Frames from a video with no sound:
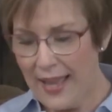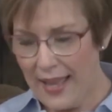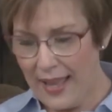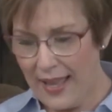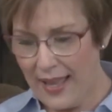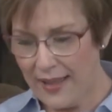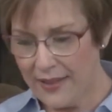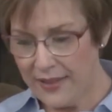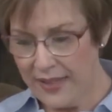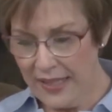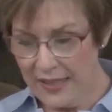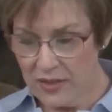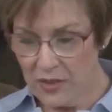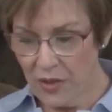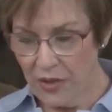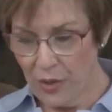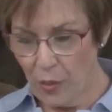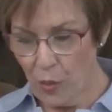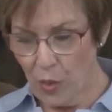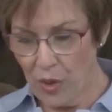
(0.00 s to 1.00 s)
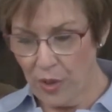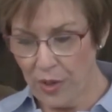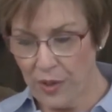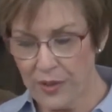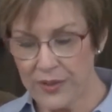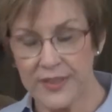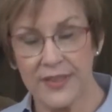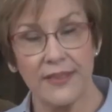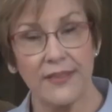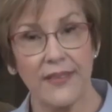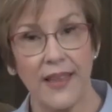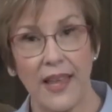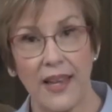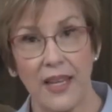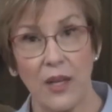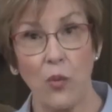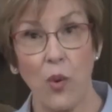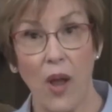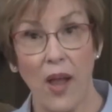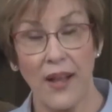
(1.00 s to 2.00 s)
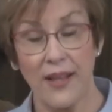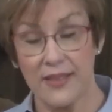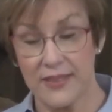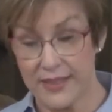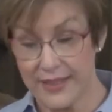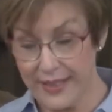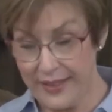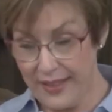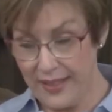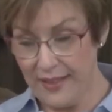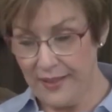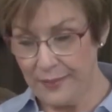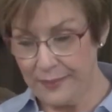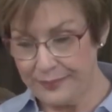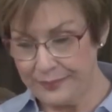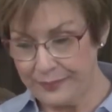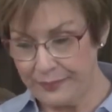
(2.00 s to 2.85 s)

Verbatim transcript: And these are the words that he writes to them.